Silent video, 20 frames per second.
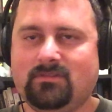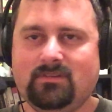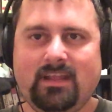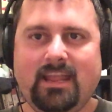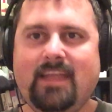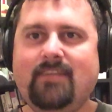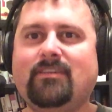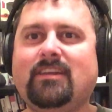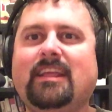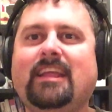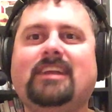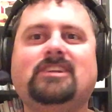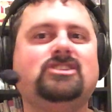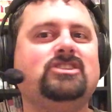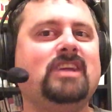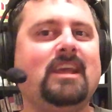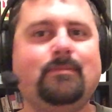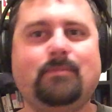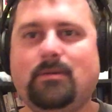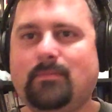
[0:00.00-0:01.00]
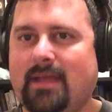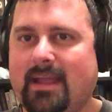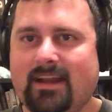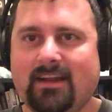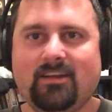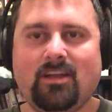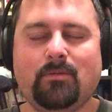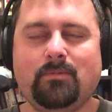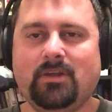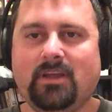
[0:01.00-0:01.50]
even against Shane
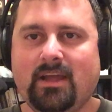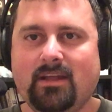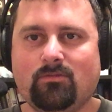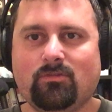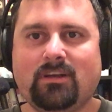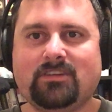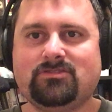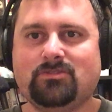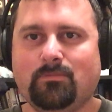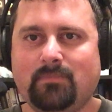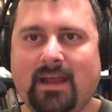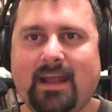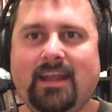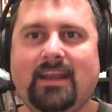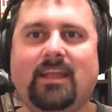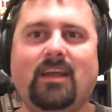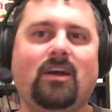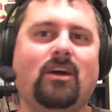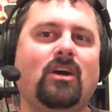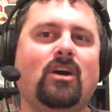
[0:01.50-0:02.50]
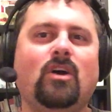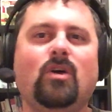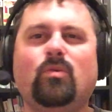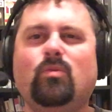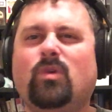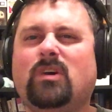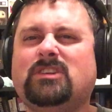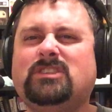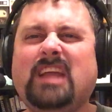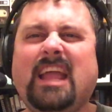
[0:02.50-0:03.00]
McMahon at WrestleMania,
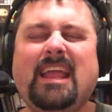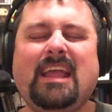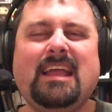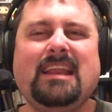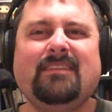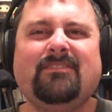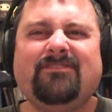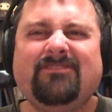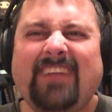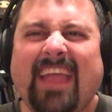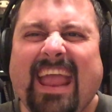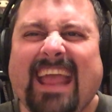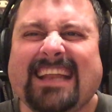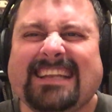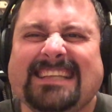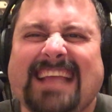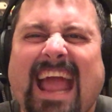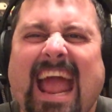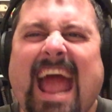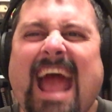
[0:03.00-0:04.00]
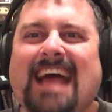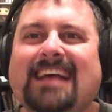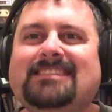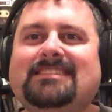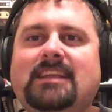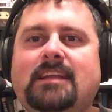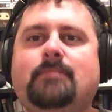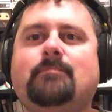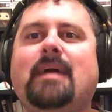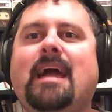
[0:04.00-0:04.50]
was a
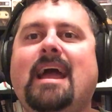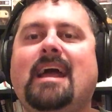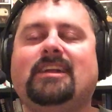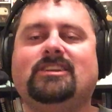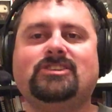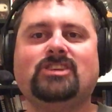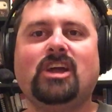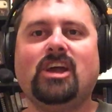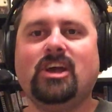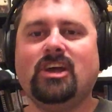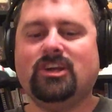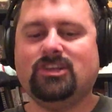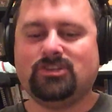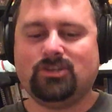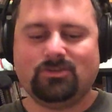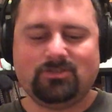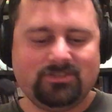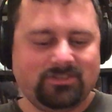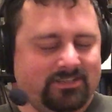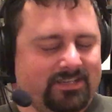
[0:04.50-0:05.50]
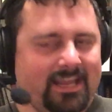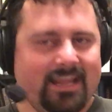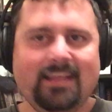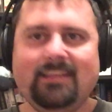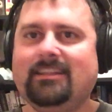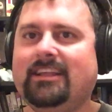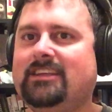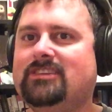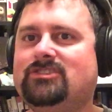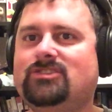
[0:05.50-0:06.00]
fantastic match. So
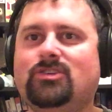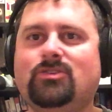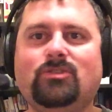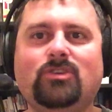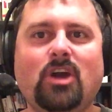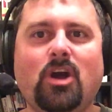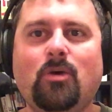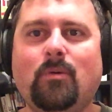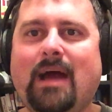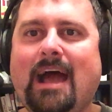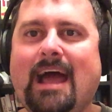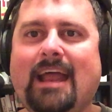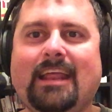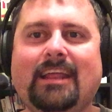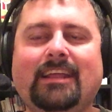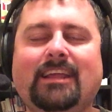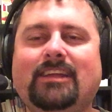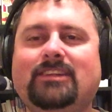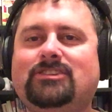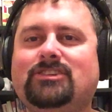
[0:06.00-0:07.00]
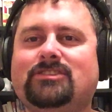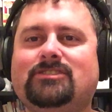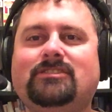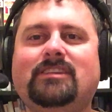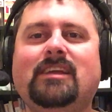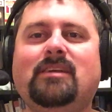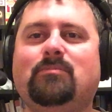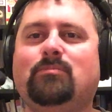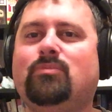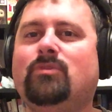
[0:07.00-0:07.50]
seeing these two go at it,
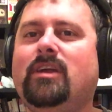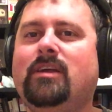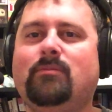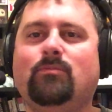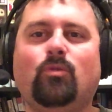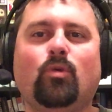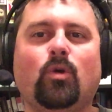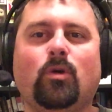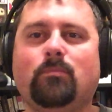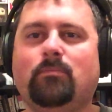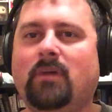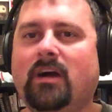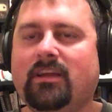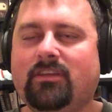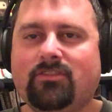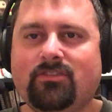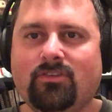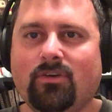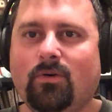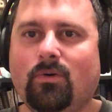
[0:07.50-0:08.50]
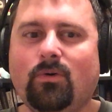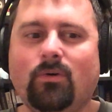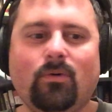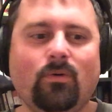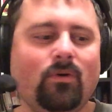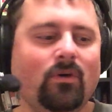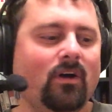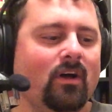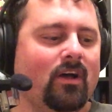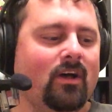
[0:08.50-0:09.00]
it warmed my
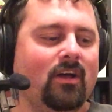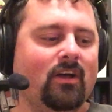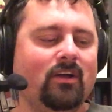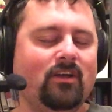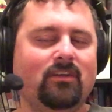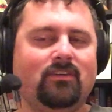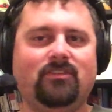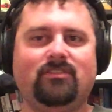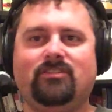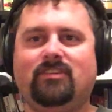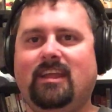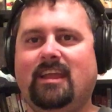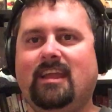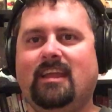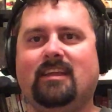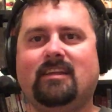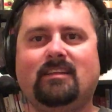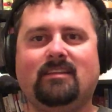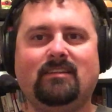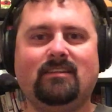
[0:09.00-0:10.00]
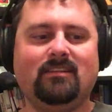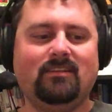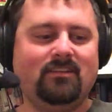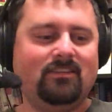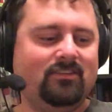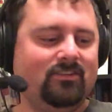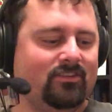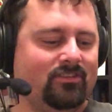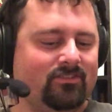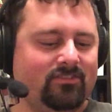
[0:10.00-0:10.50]
soul. Seeing
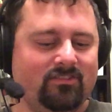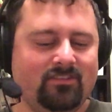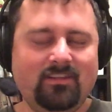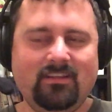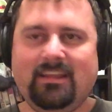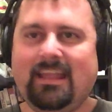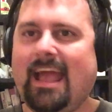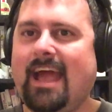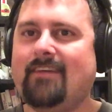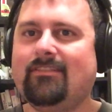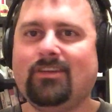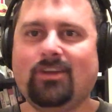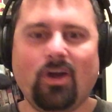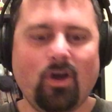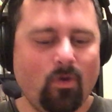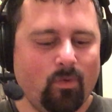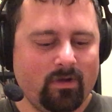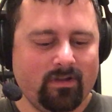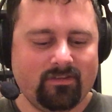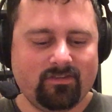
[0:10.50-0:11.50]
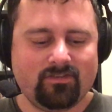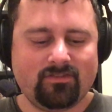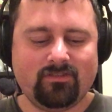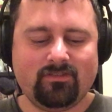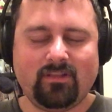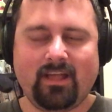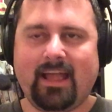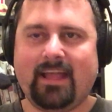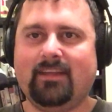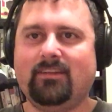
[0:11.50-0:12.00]
just Kevin Owens
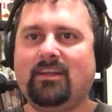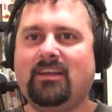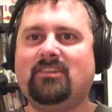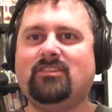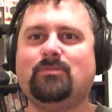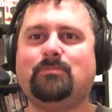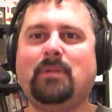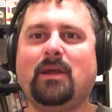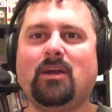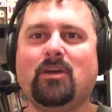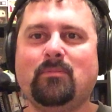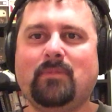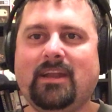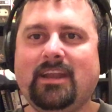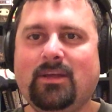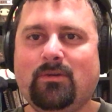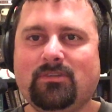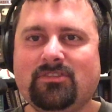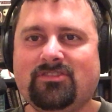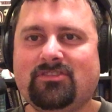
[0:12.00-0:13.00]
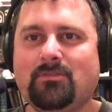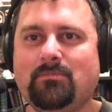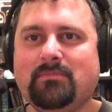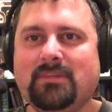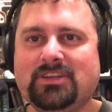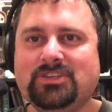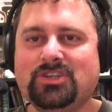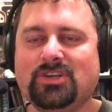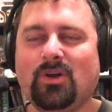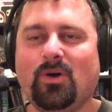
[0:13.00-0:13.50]
like experimenting with
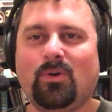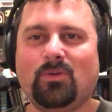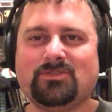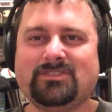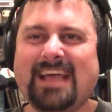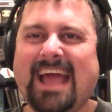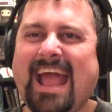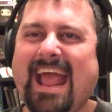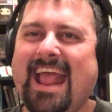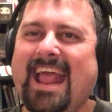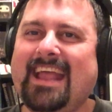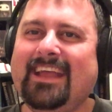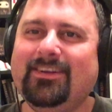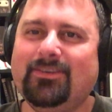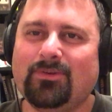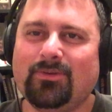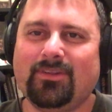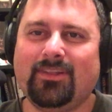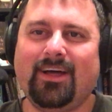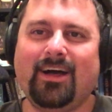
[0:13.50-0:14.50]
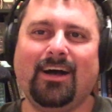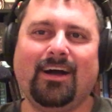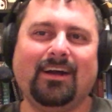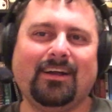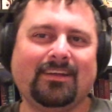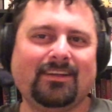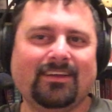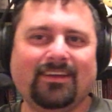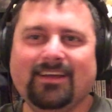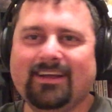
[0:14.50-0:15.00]
submission holds, that ankle lock.